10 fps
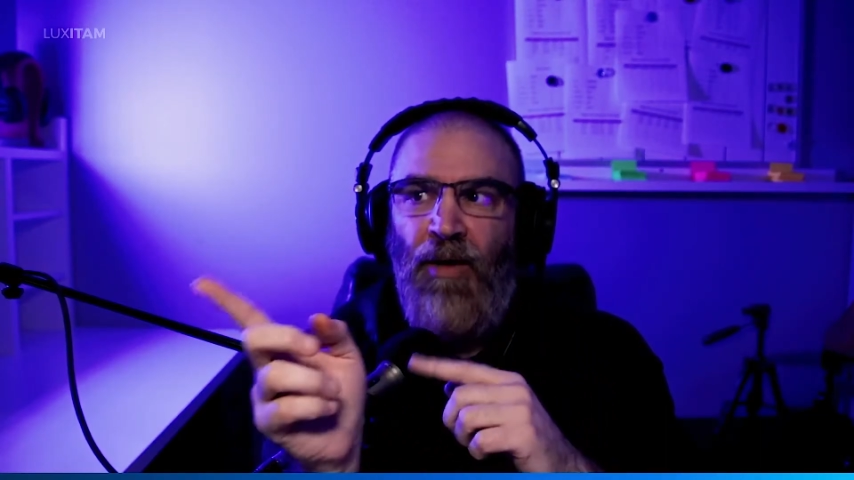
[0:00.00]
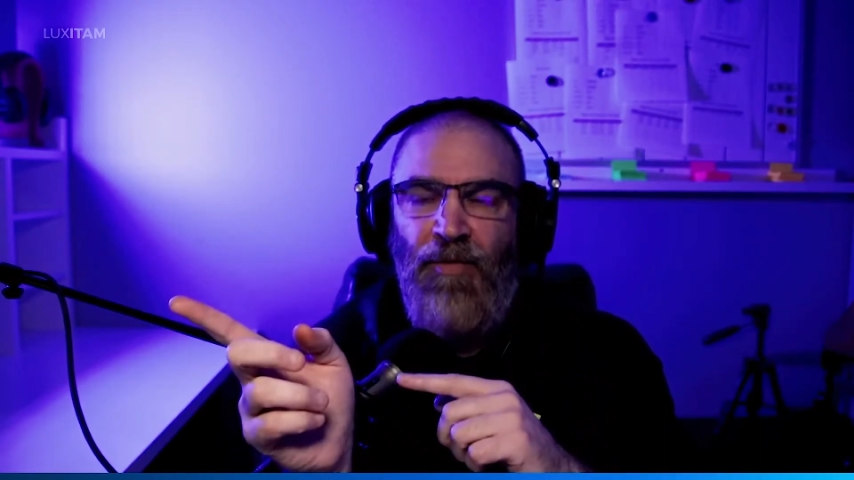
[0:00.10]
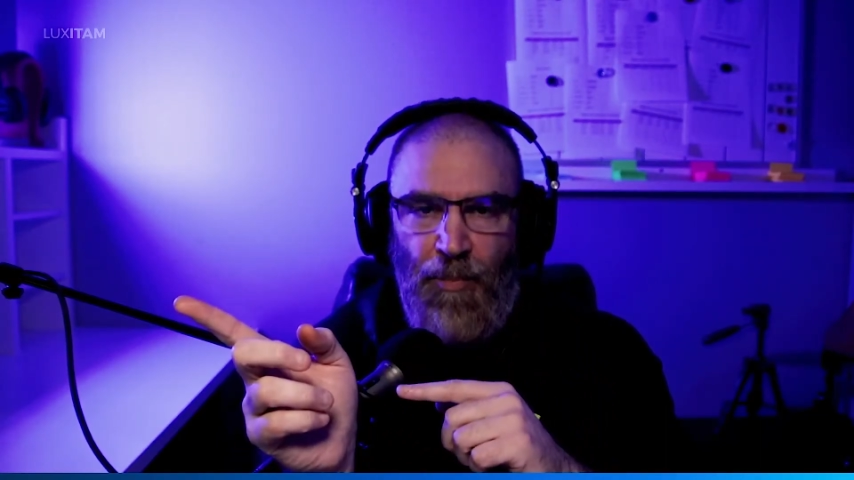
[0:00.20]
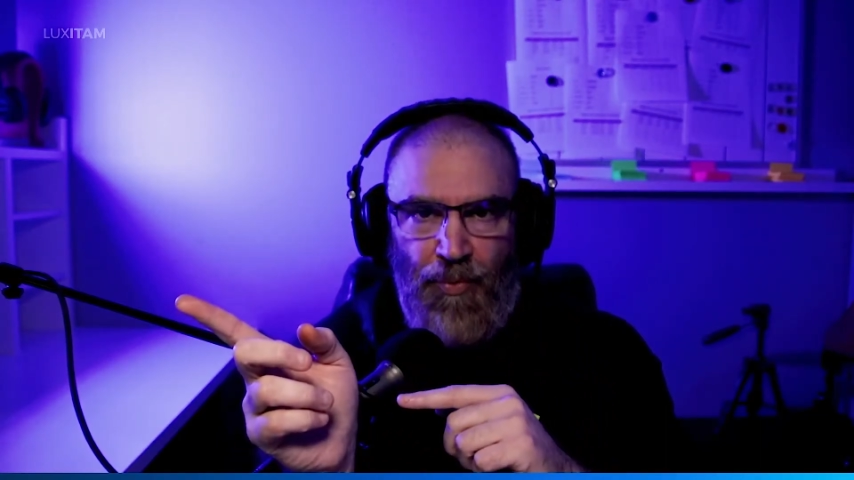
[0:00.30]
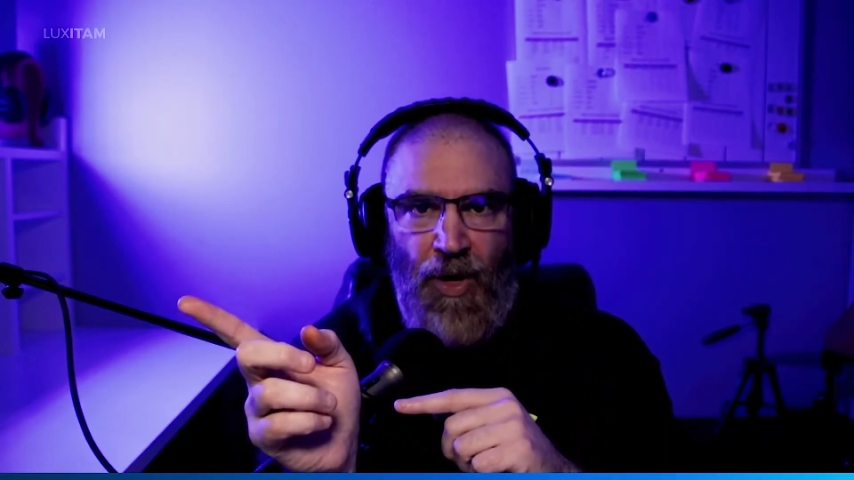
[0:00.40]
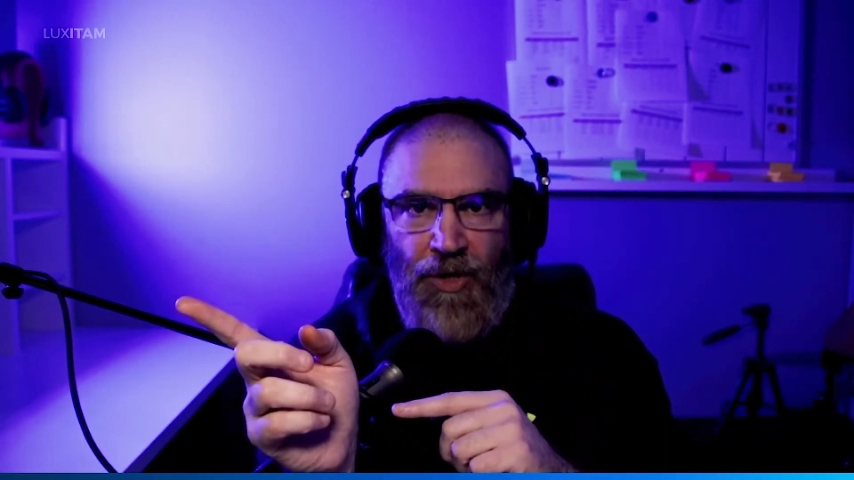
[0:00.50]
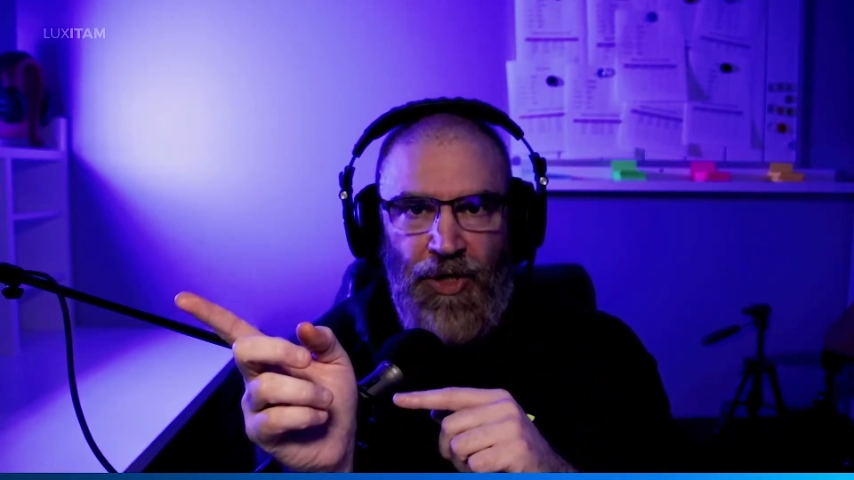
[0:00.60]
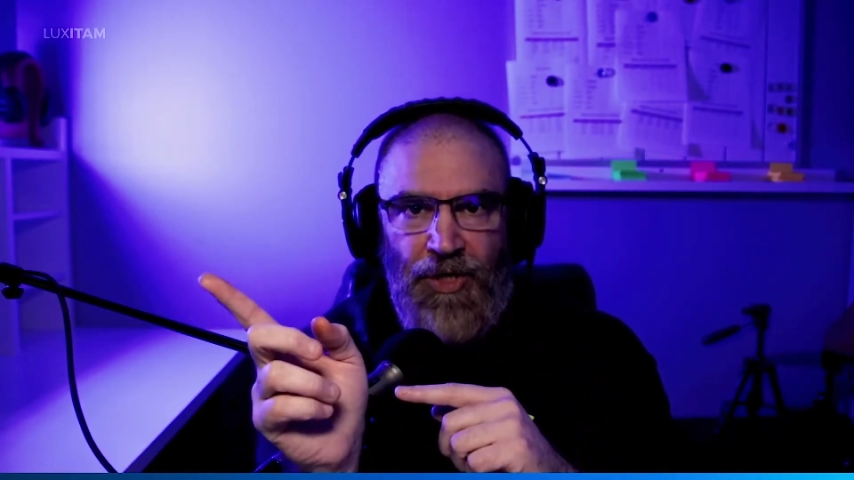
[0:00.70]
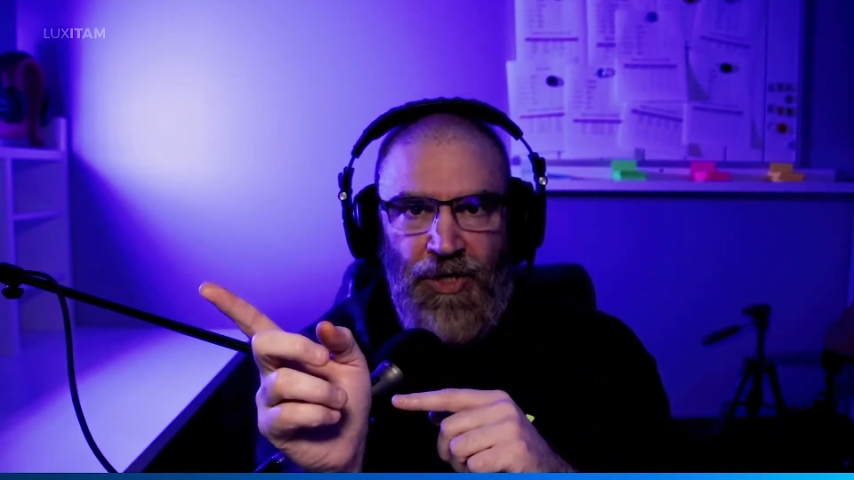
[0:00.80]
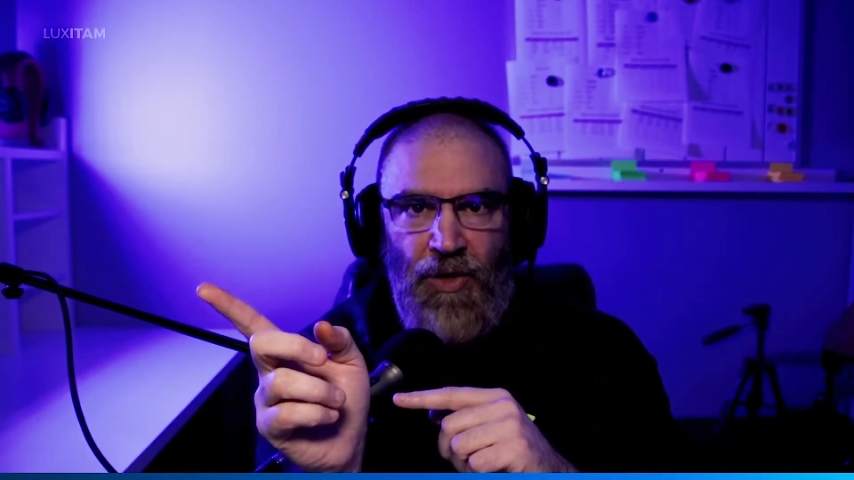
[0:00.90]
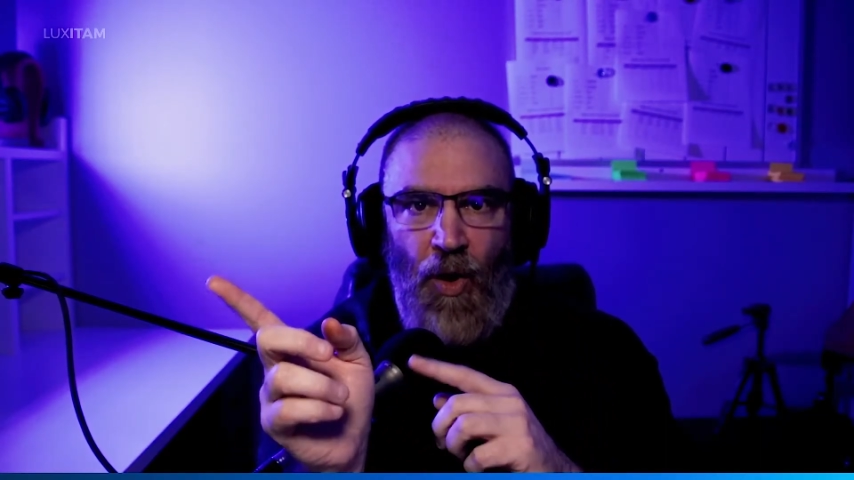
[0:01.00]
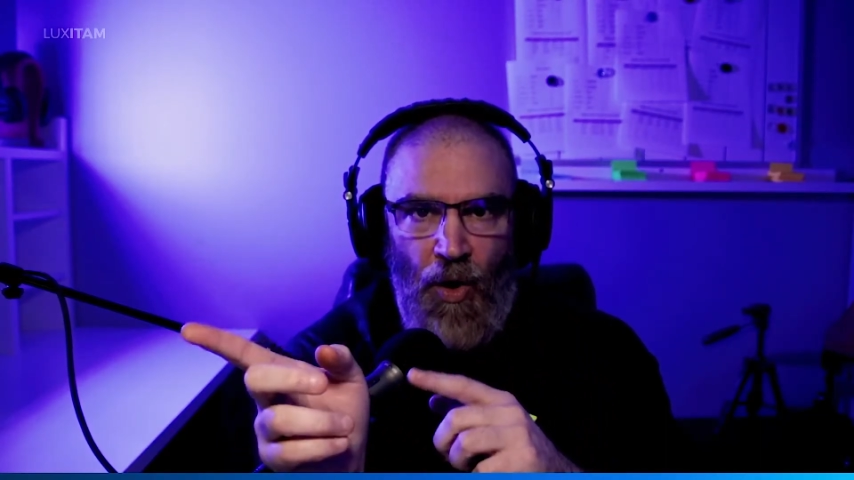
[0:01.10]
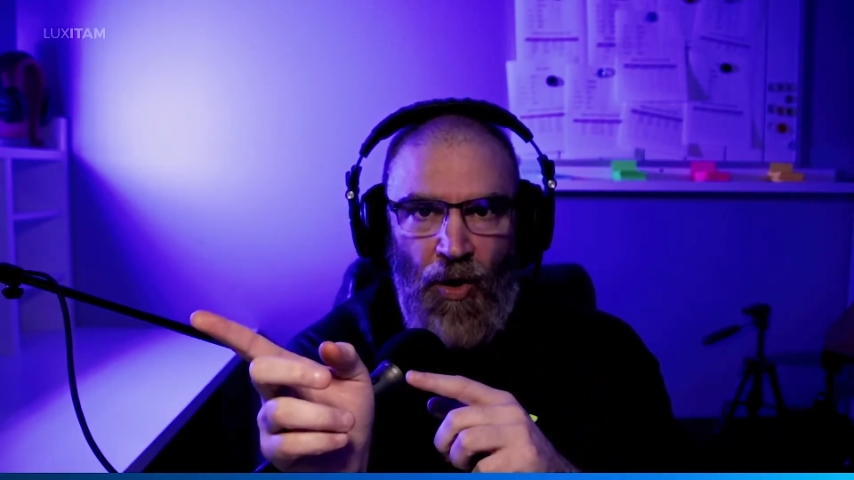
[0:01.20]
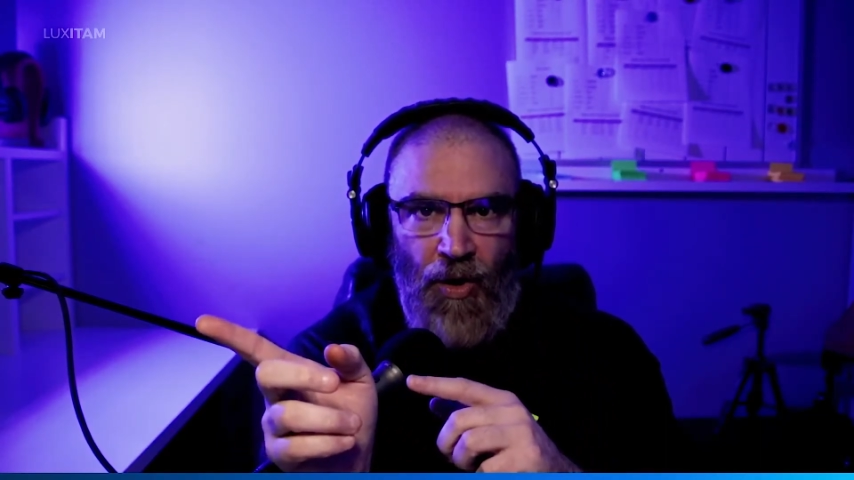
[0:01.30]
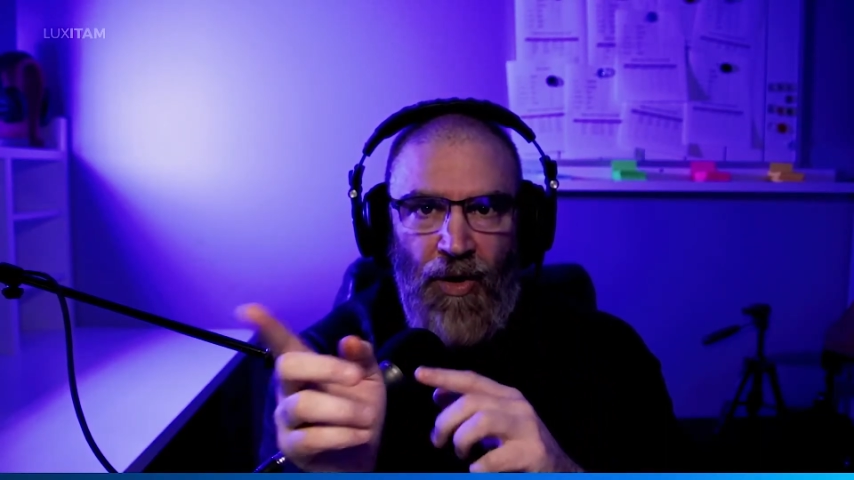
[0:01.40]
of the projects
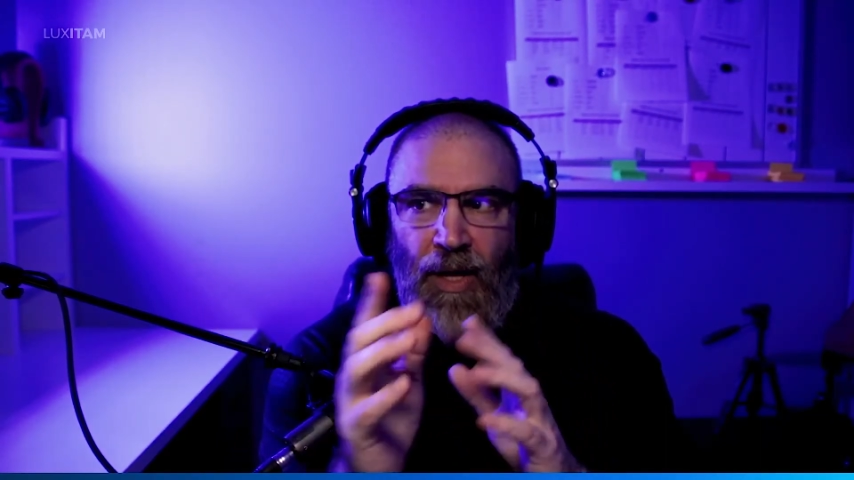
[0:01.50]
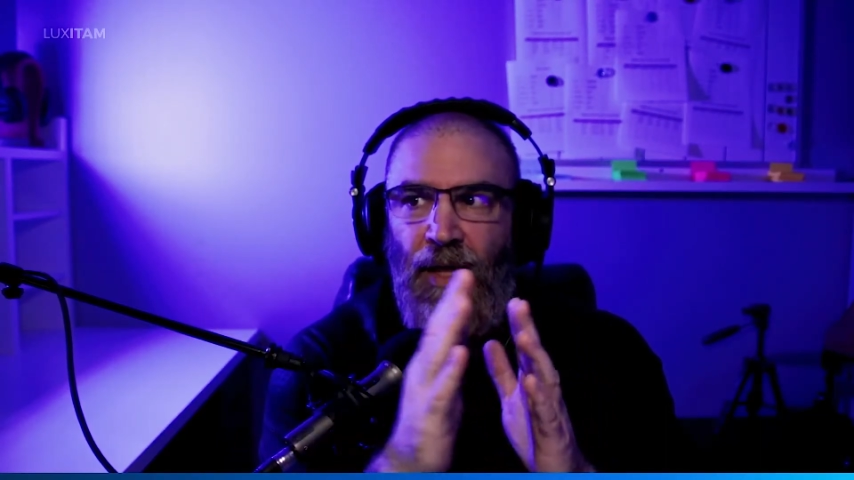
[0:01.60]
are